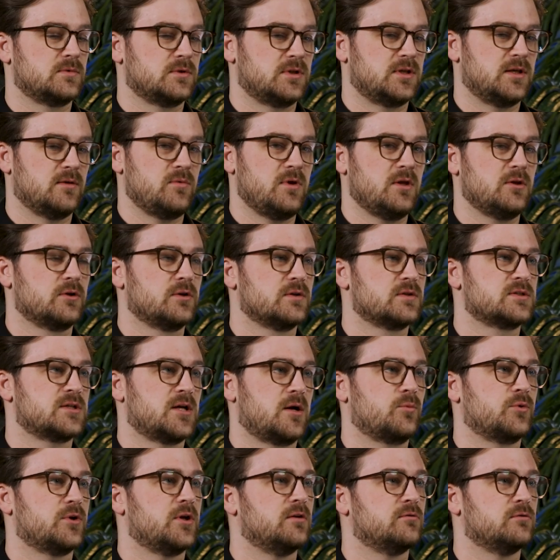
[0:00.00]
give me a little
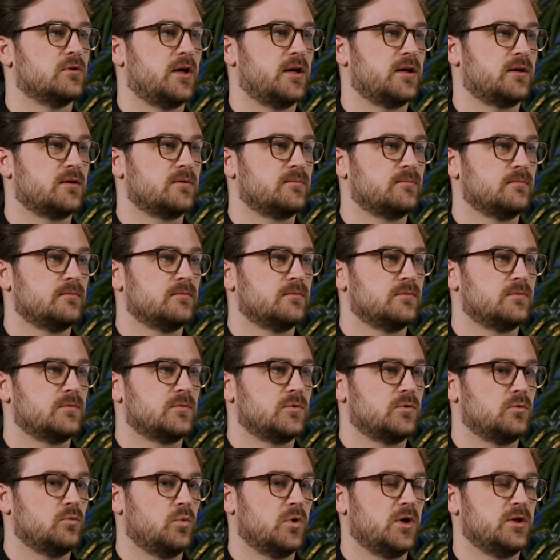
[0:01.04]
summary of like
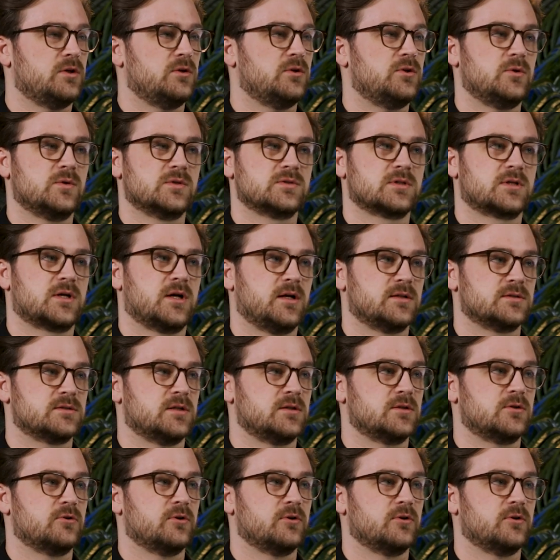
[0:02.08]
what you do as a content